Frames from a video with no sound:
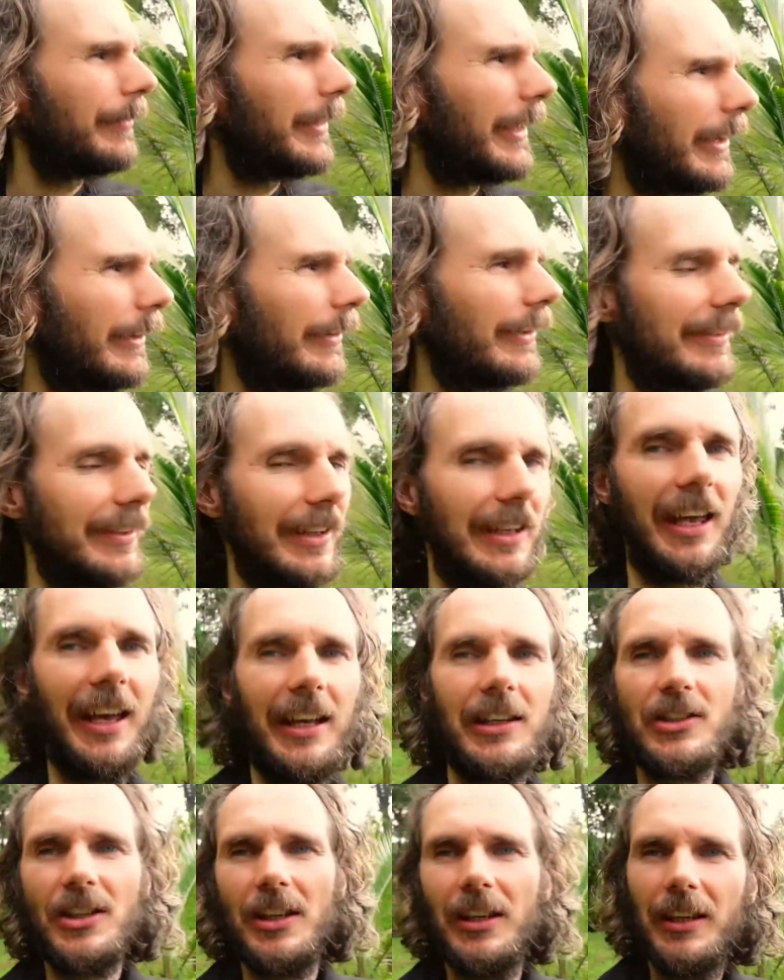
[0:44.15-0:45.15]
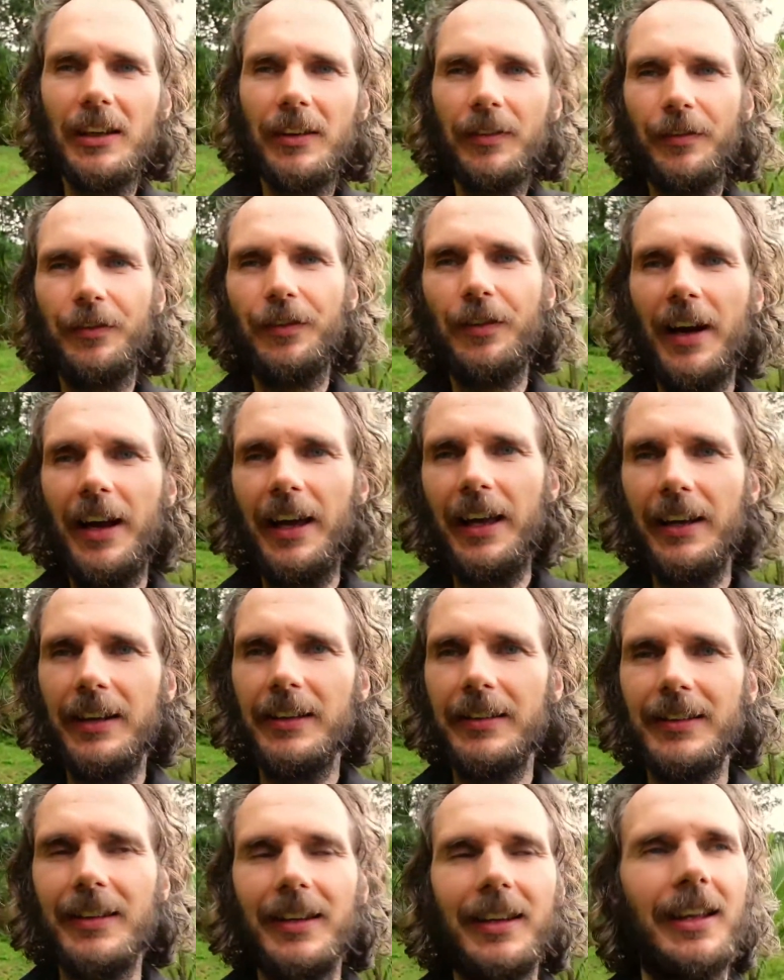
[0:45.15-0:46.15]
You know, it's a catchy
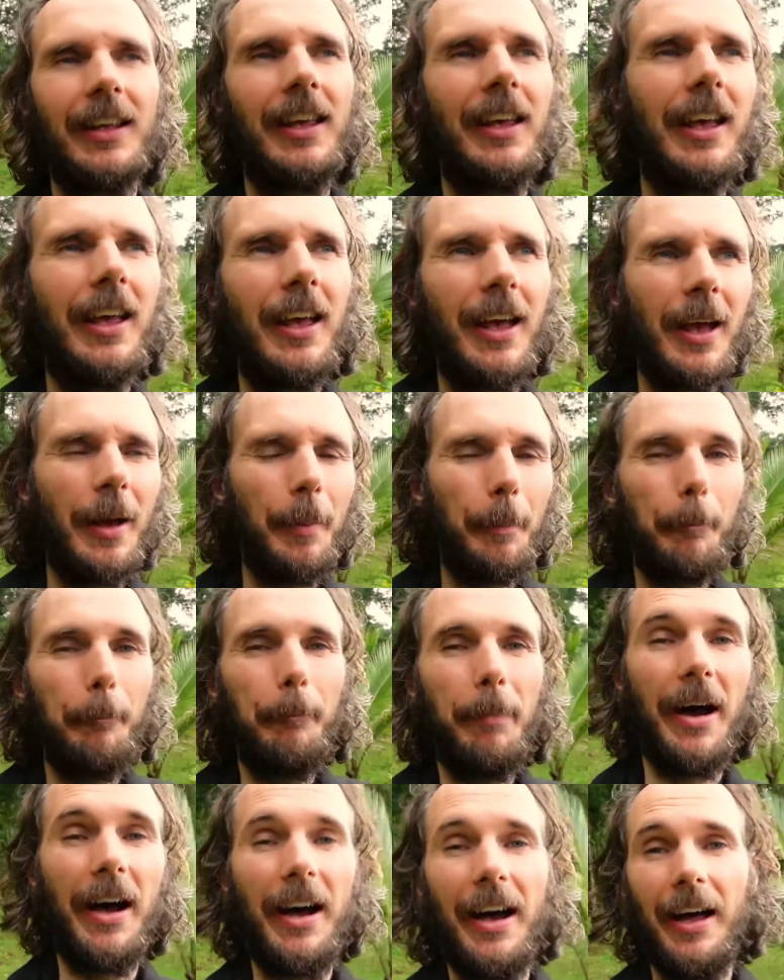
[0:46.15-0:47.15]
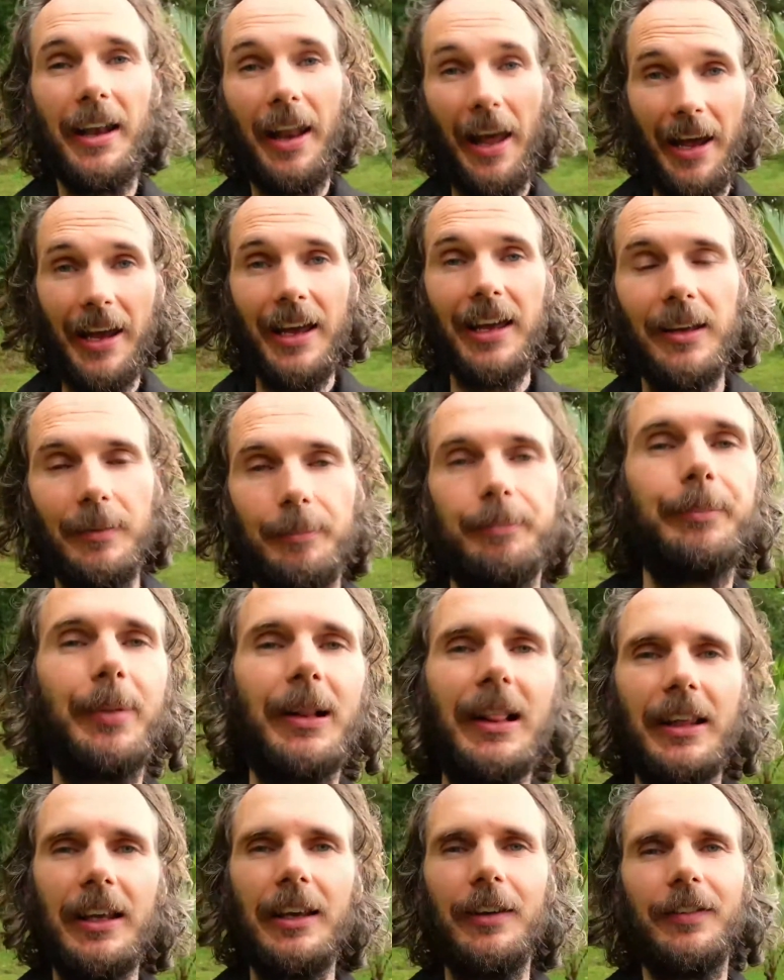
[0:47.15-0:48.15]
phrase, but I
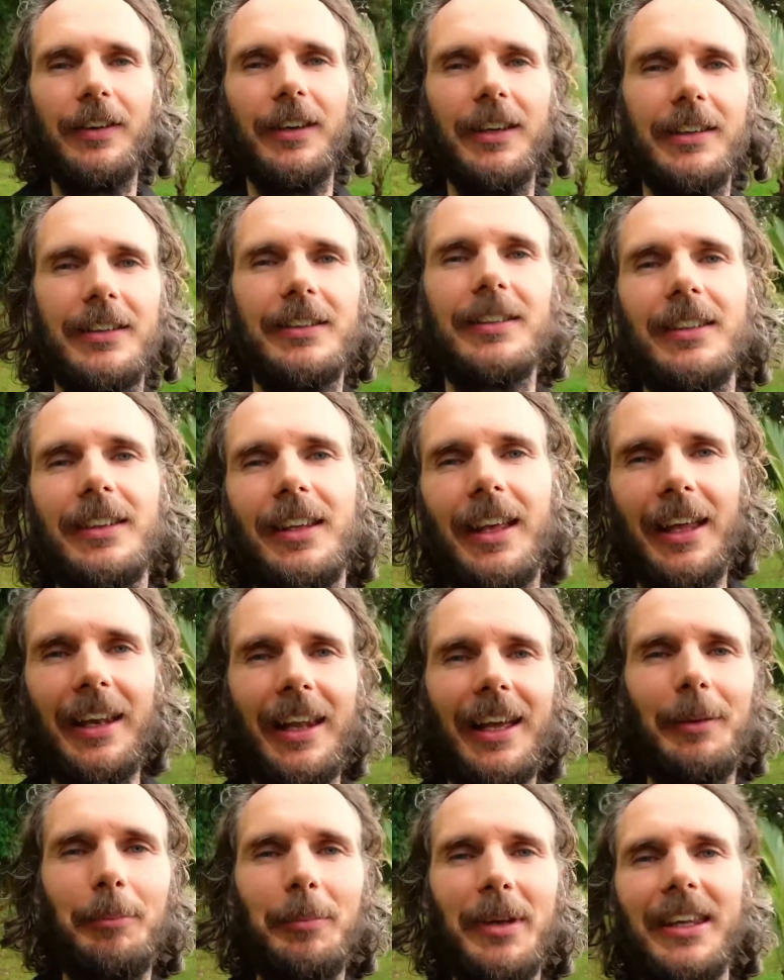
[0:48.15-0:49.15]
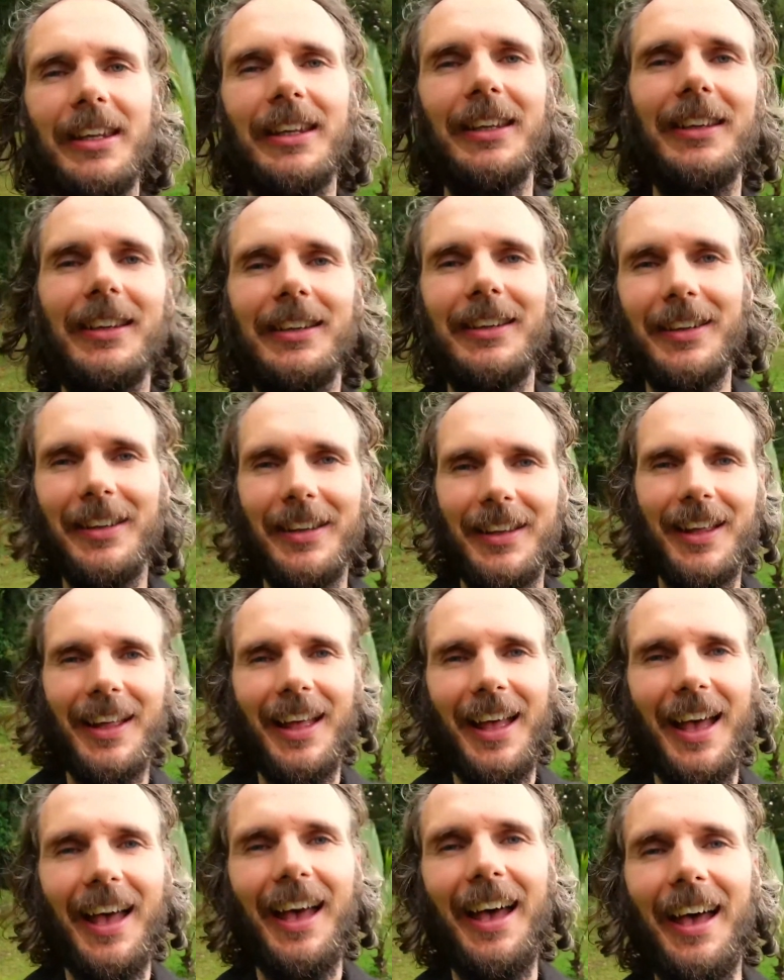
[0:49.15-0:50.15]
believe it and I mean it
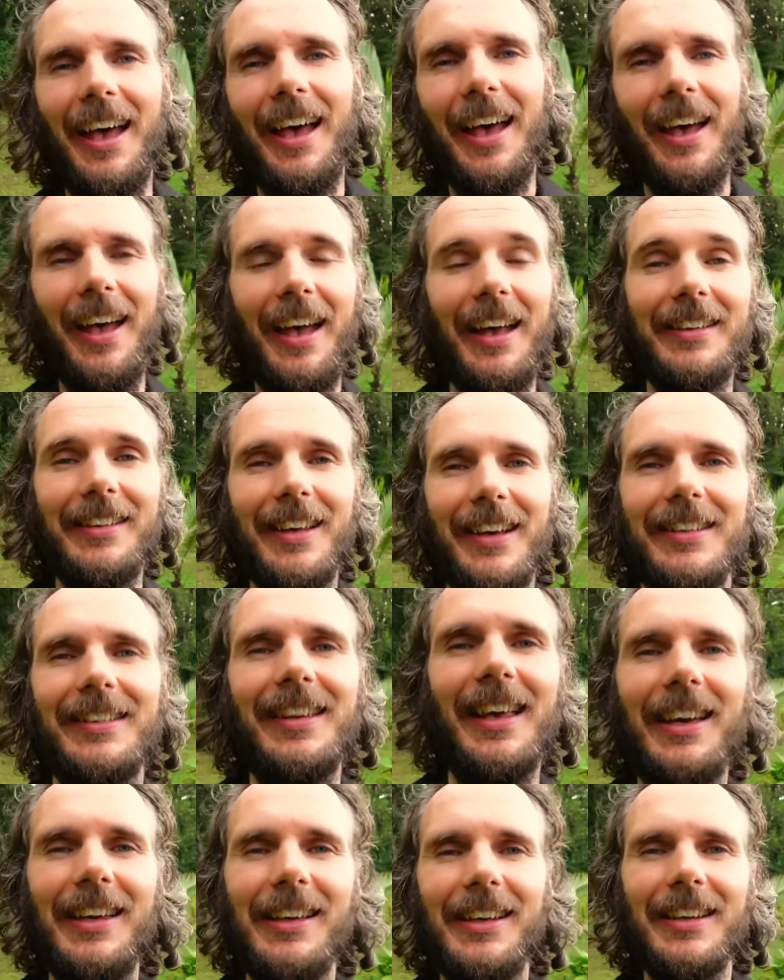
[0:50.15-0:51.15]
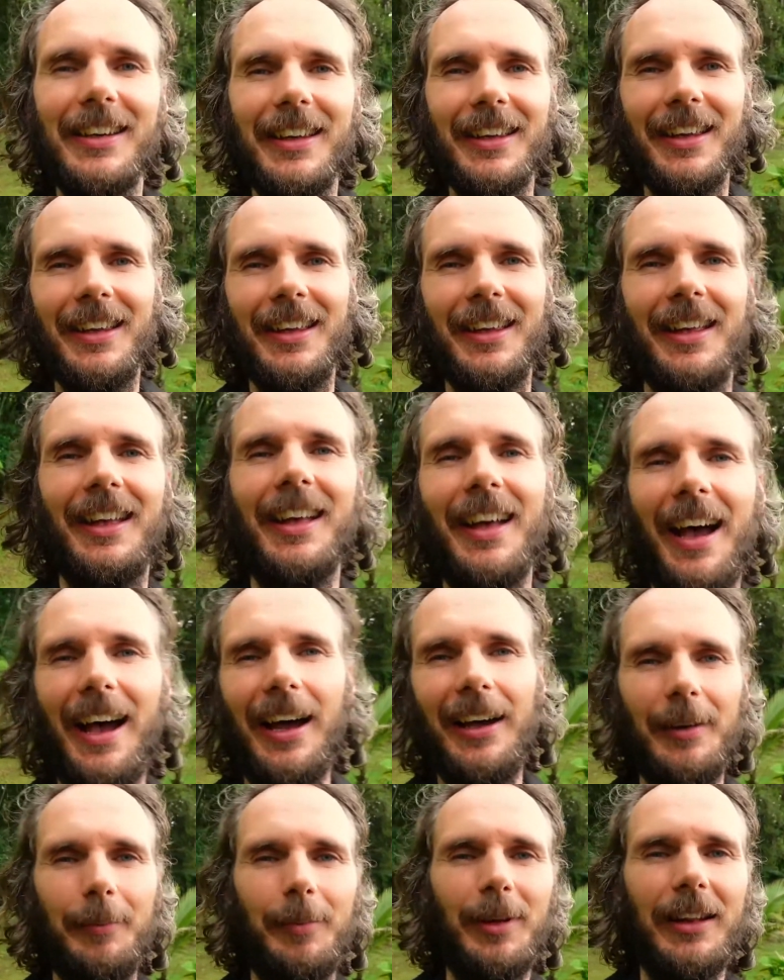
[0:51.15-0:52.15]
uh, as I say it.
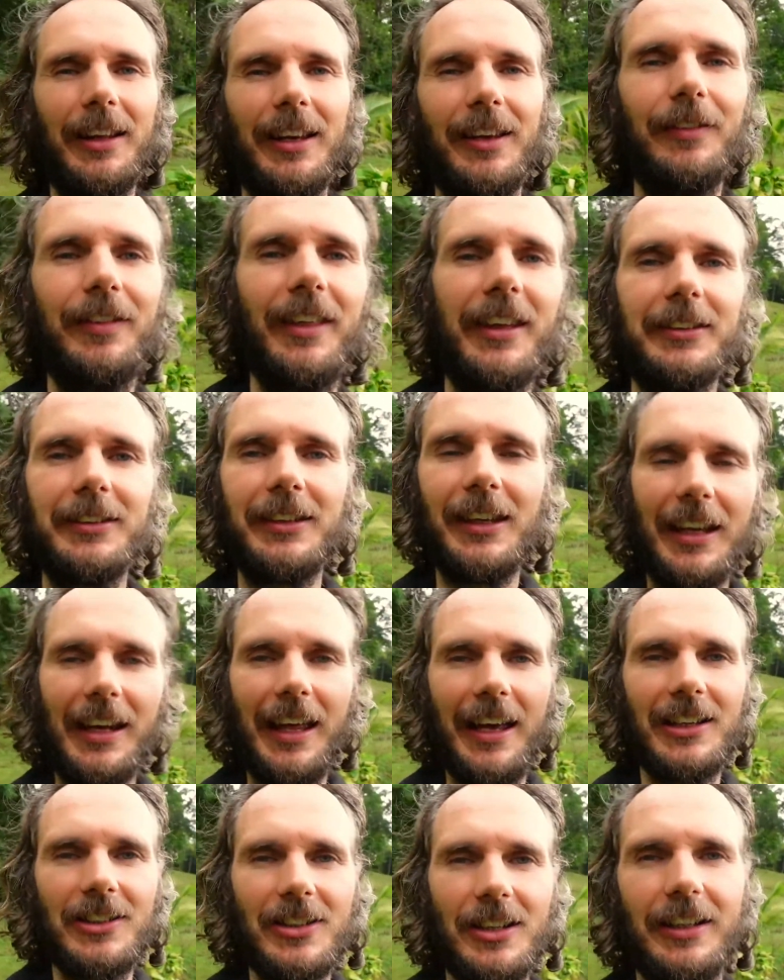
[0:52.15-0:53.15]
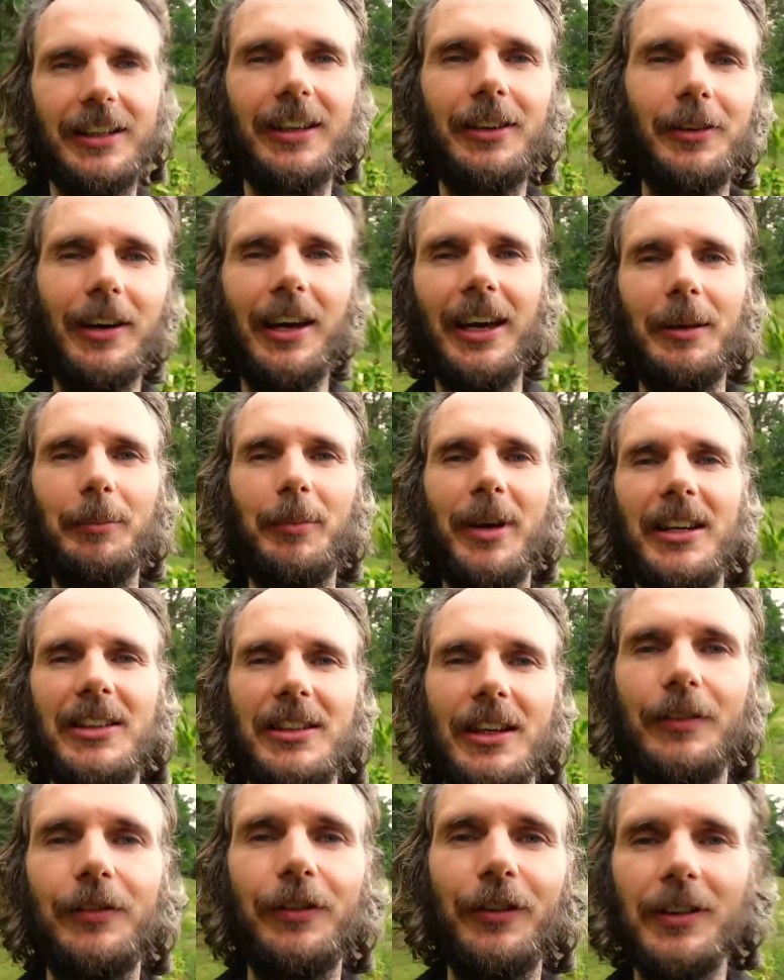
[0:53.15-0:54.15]
I believe that you can actually create
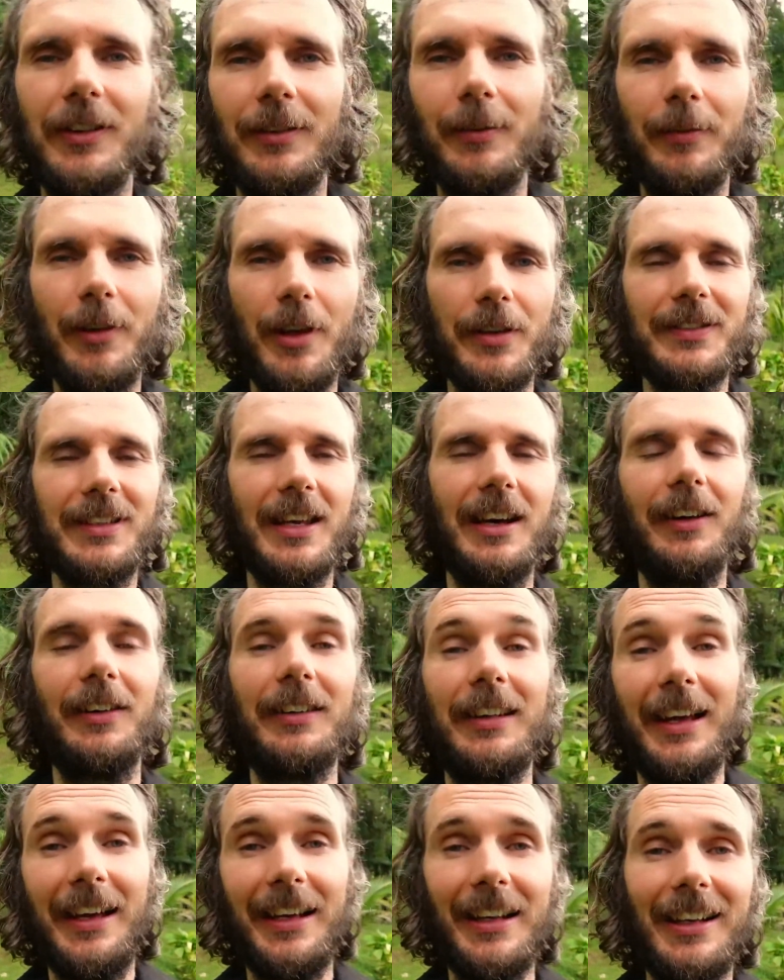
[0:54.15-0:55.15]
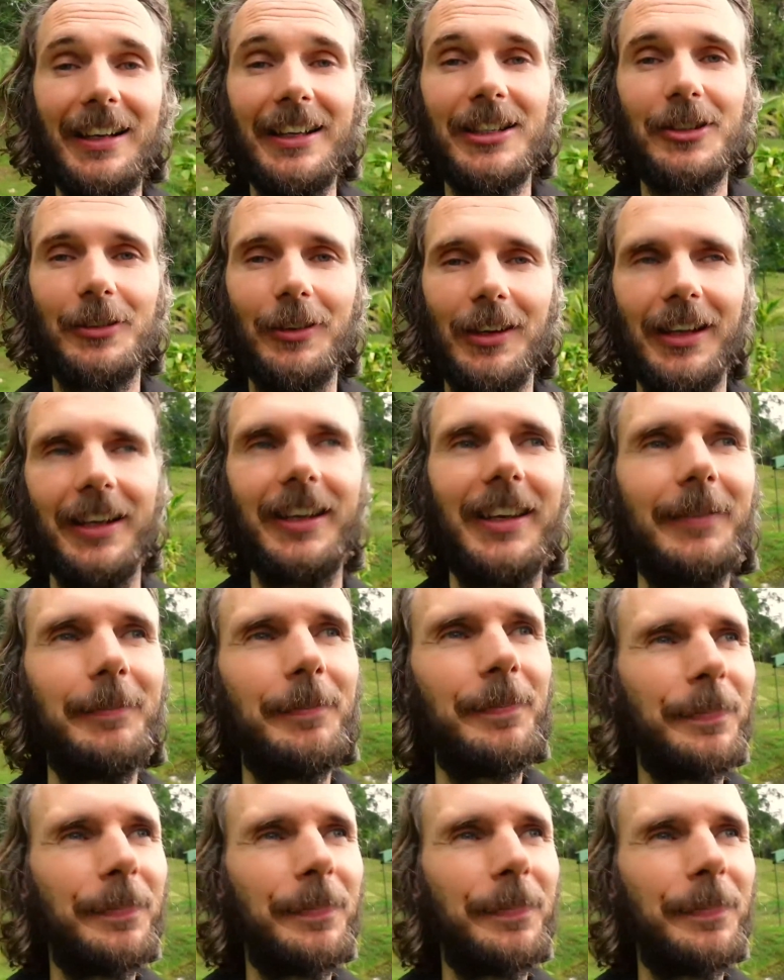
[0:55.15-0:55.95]
magic with sound, like literally.